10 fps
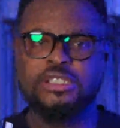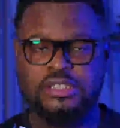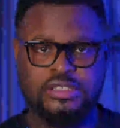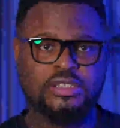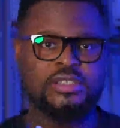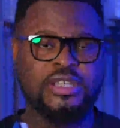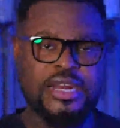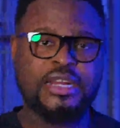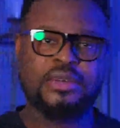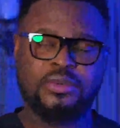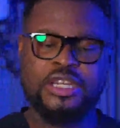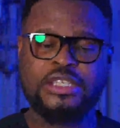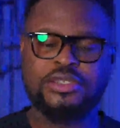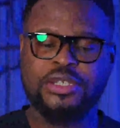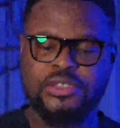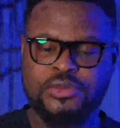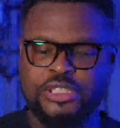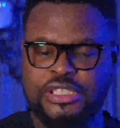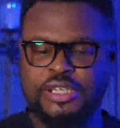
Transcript: We did this directly with Nigerians.